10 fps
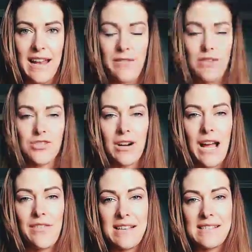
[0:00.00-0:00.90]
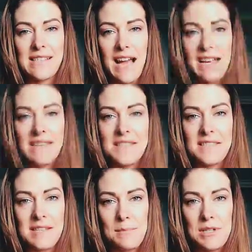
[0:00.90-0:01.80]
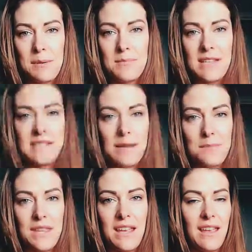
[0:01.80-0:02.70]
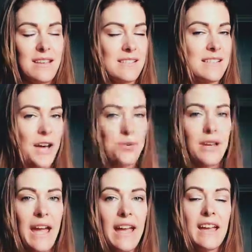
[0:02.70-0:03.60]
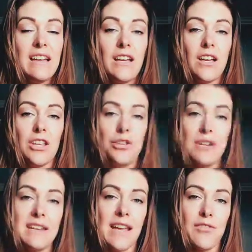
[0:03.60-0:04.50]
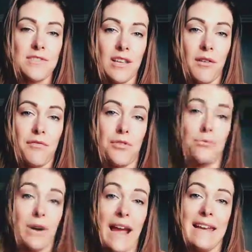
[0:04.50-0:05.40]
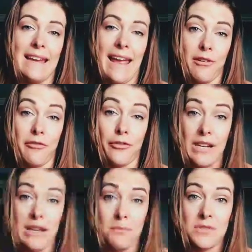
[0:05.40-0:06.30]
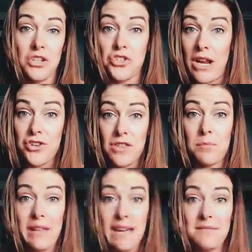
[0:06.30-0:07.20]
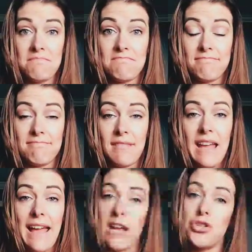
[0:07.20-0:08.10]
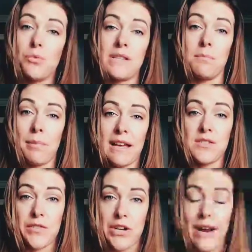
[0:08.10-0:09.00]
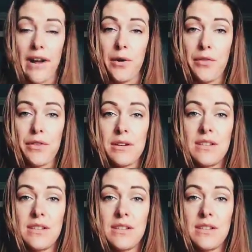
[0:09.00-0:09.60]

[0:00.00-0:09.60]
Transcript: And if you start having signs and symptoms that something is not okay, you need to give yourself the right and freedom to change the plan and do what's best for your health.